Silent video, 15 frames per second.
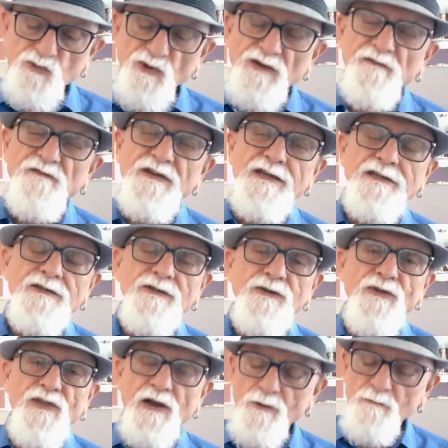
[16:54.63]

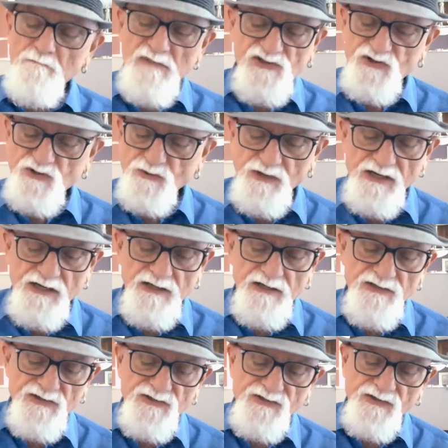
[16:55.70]
reveal their
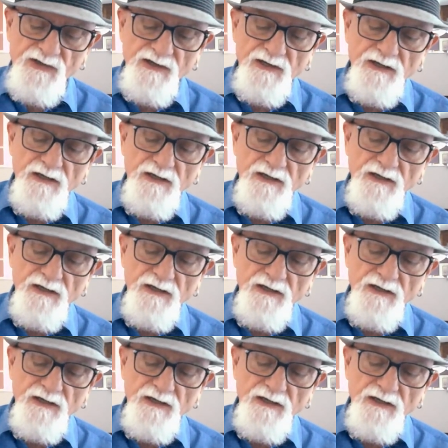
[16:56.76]
mysteries.